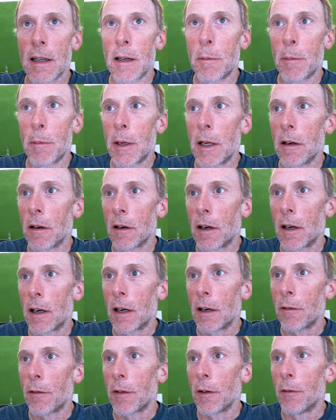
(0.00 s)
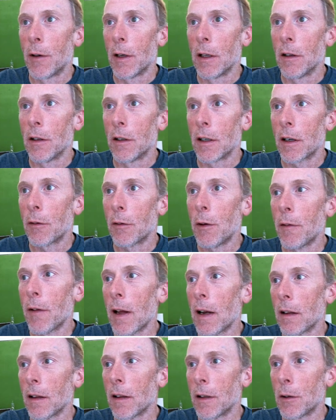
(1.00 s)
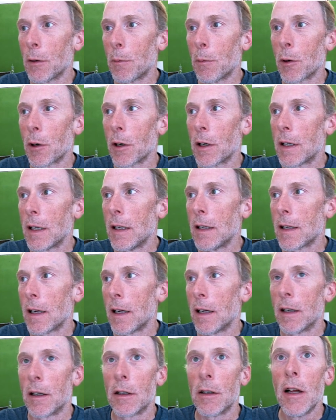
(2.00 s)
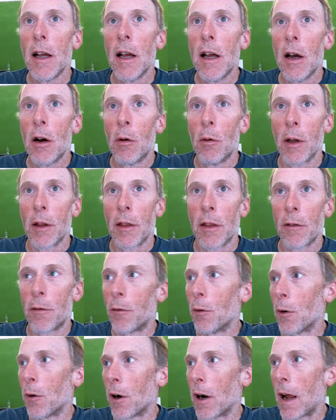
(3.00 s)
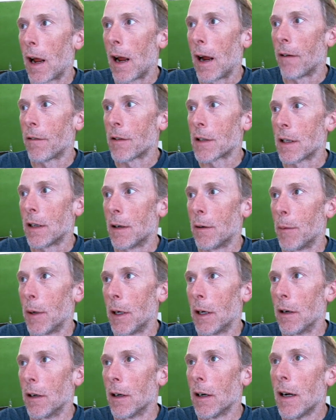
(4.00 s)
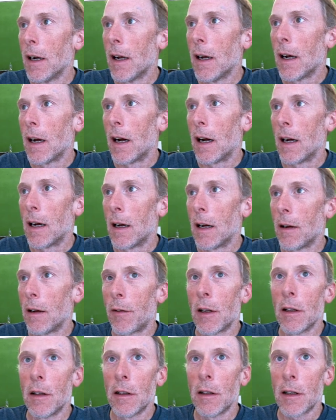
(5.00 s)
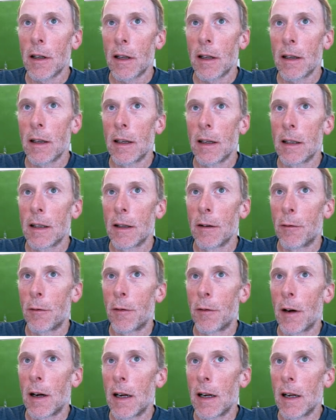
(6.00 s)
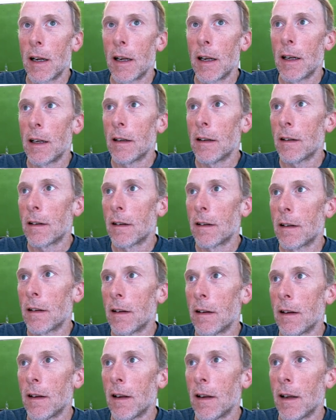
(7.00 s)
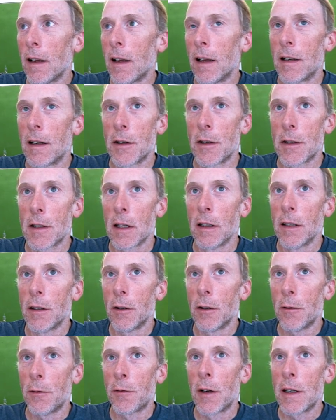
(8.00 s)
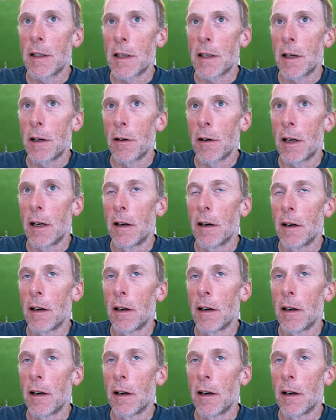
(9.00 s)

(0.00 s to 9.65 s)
off and we look, we've got a little more detail with the four and a half centimeter. Uh, if you look at the fine, it's just a little fuzzier here at 18